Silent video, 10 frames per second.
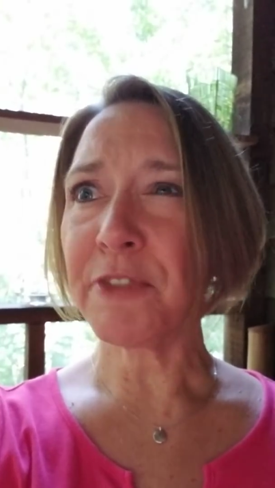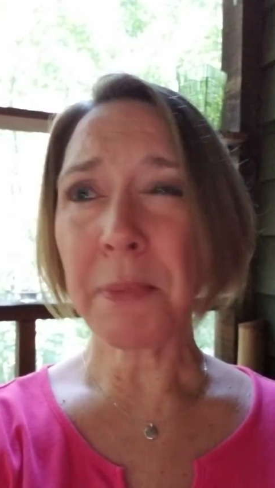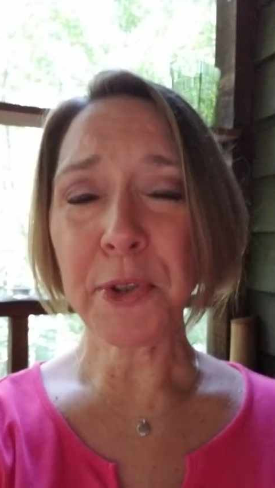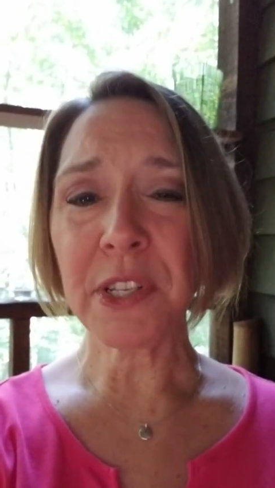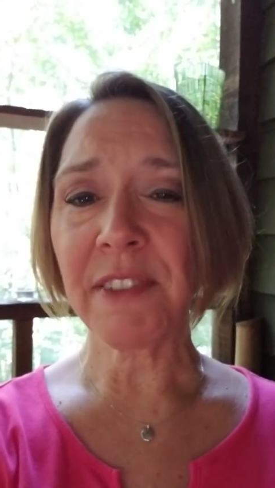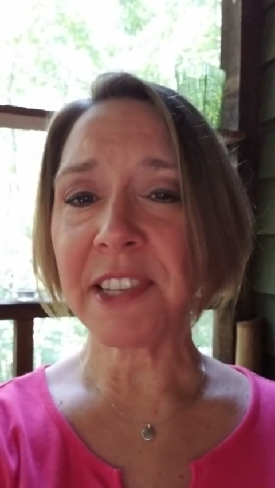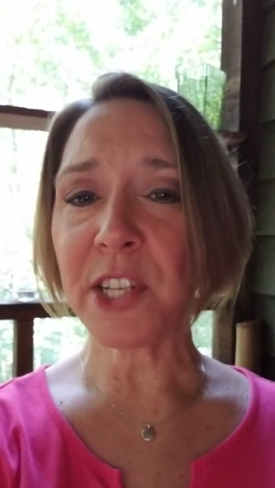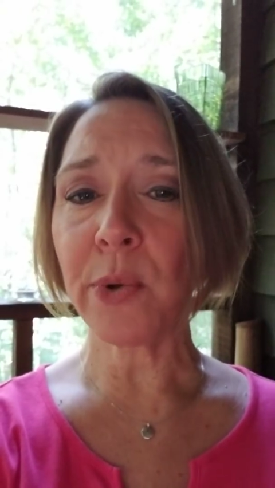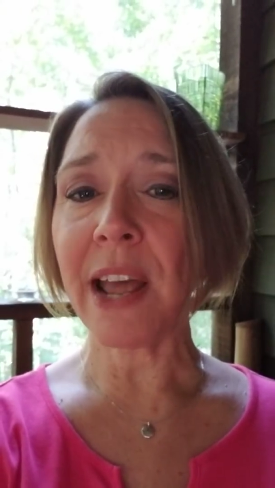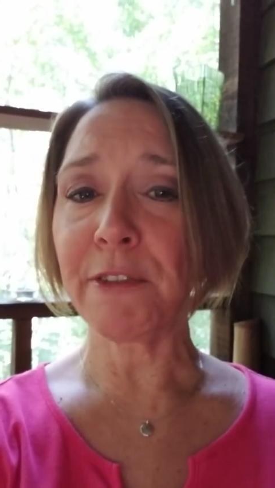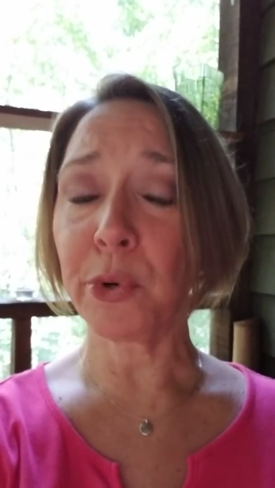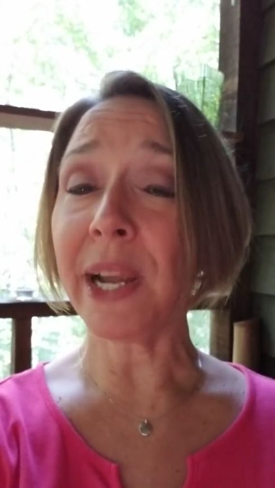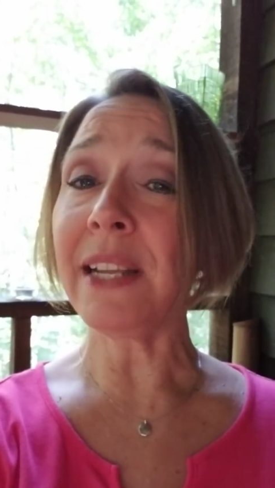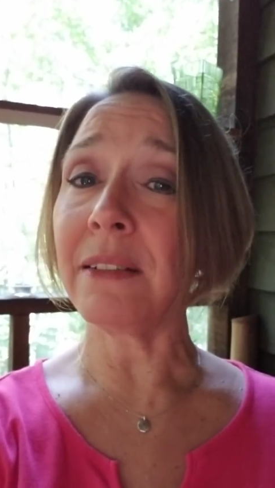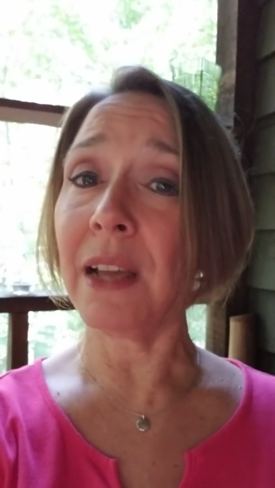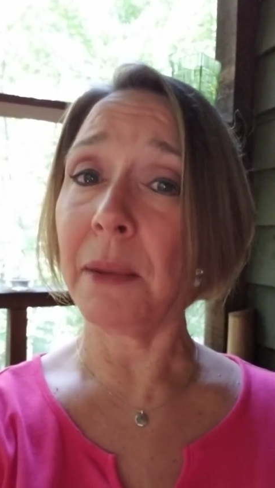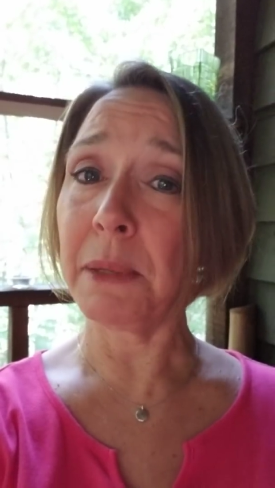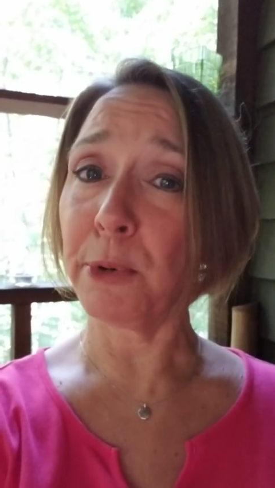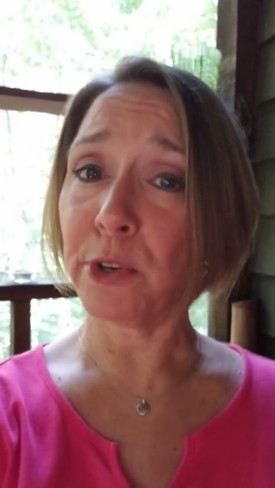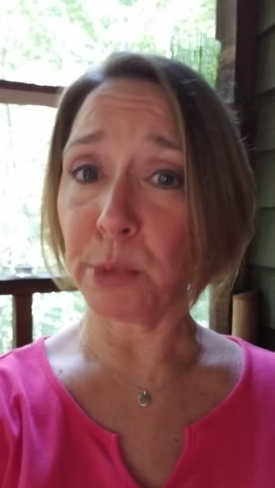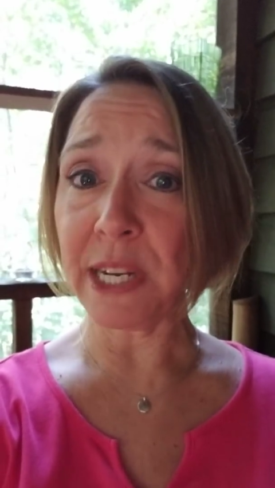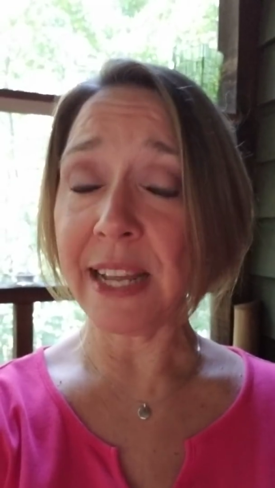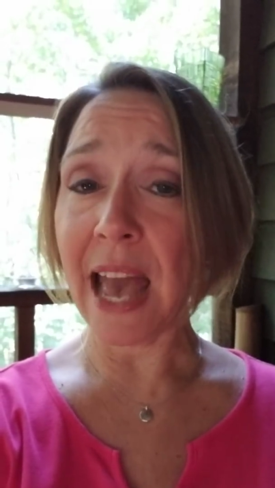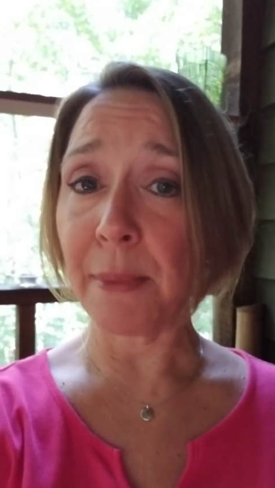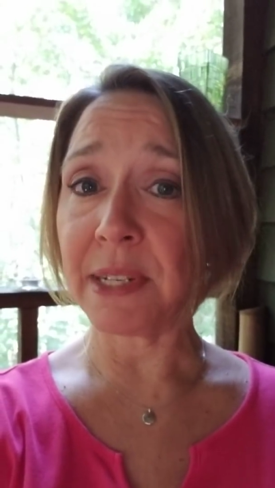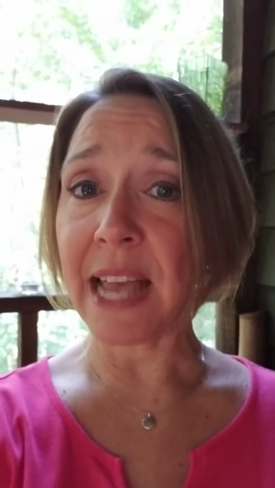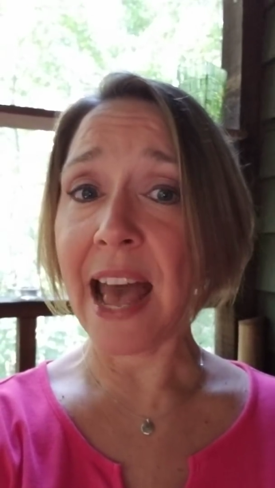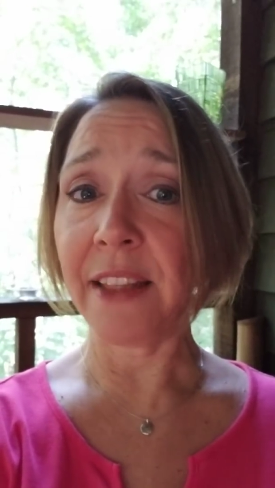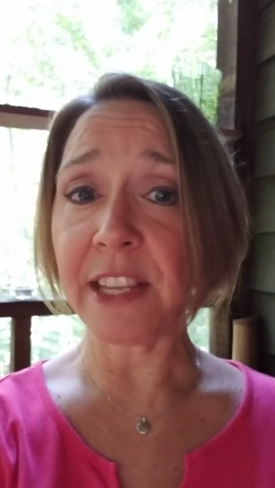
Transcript: For most of us don't have great hummingbird breeding habitat.